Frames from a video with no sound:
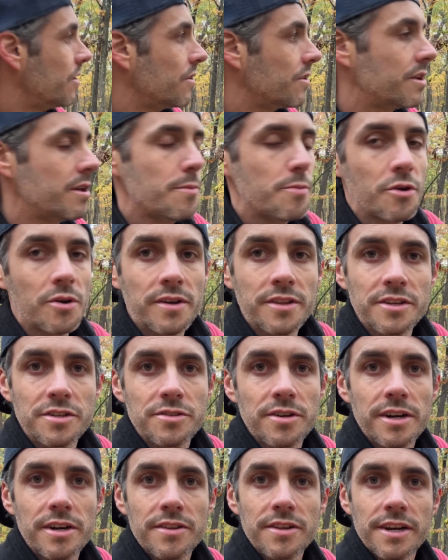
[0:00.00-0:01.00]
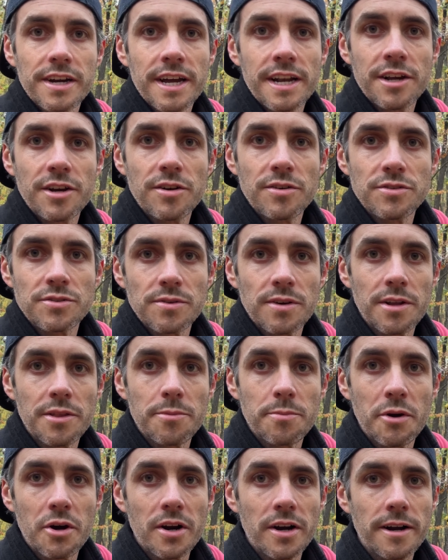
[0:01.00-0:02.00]
keep you on the trail that kind of goes around the
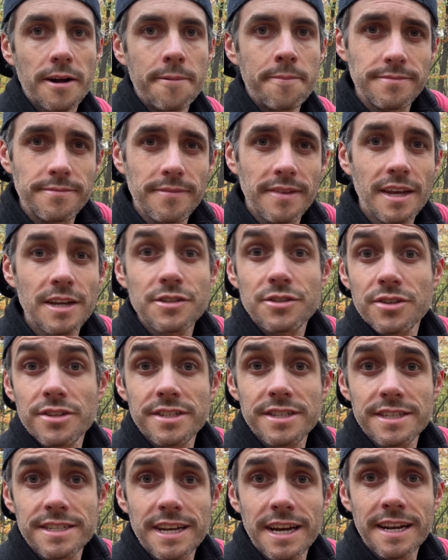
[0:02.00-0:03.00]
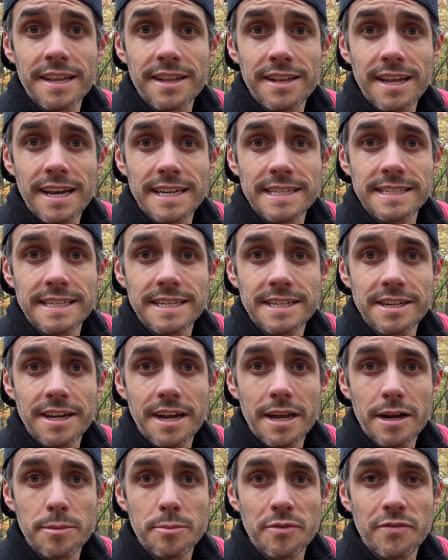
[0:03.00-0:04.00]
park. So this is kind of the last
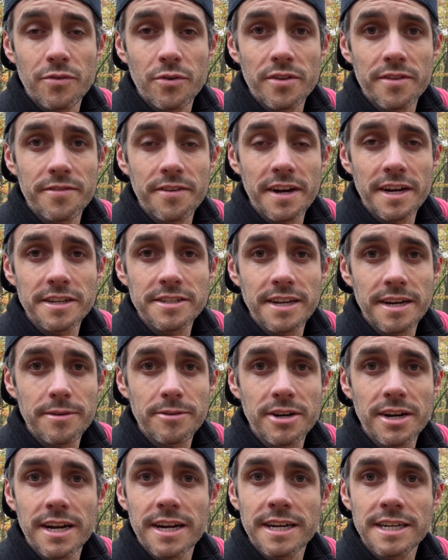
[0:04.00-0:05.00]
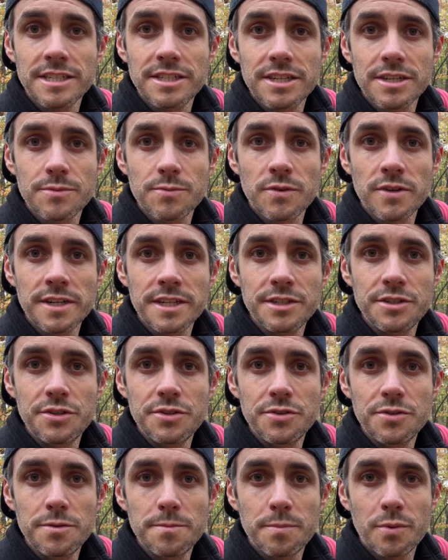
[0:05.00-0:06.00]
indicator before the fire tower, and I just wanted
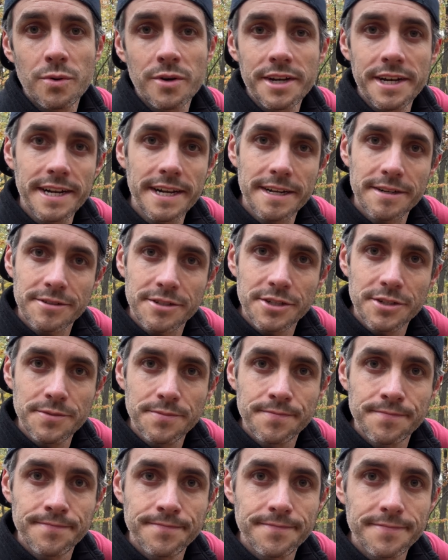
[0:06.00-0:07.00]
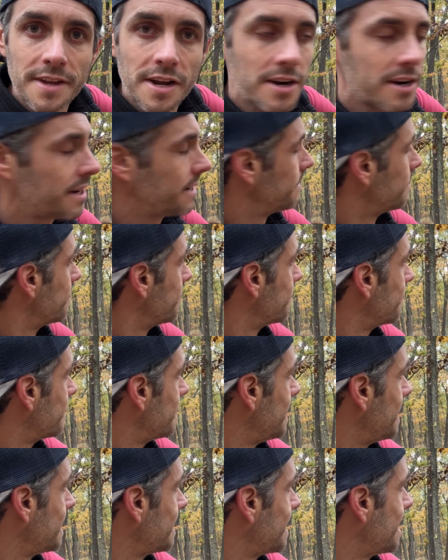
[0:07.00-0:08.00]
to point it out to you. All right,
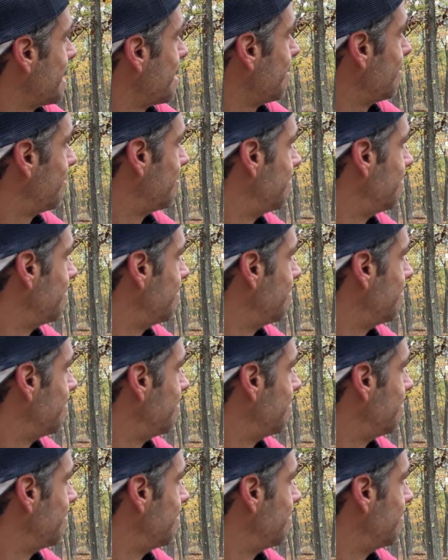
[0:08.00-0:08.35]
let's go.